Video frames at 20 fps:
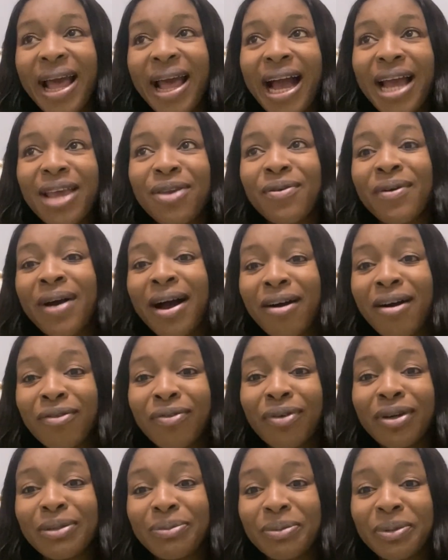and you have
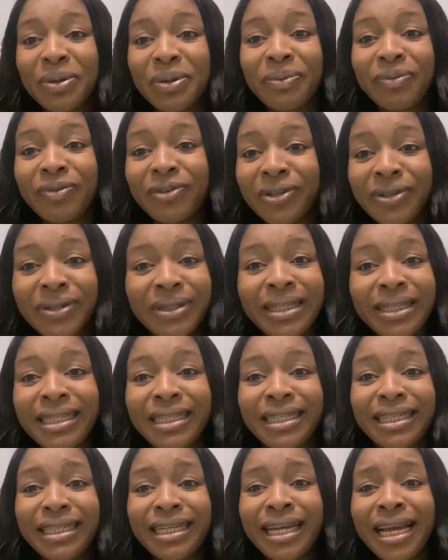hospital for
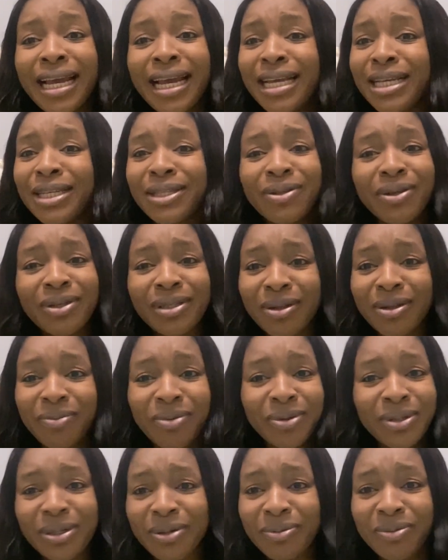rich. It's not
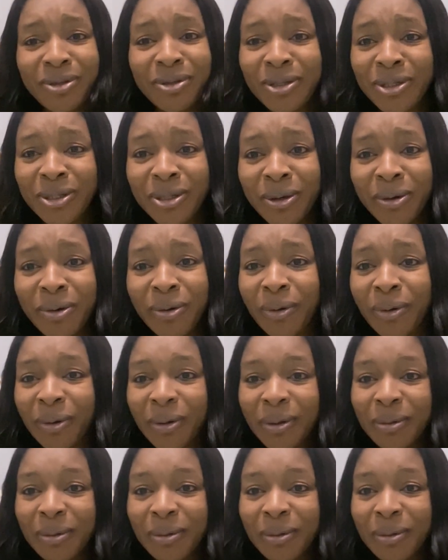supposed to be so.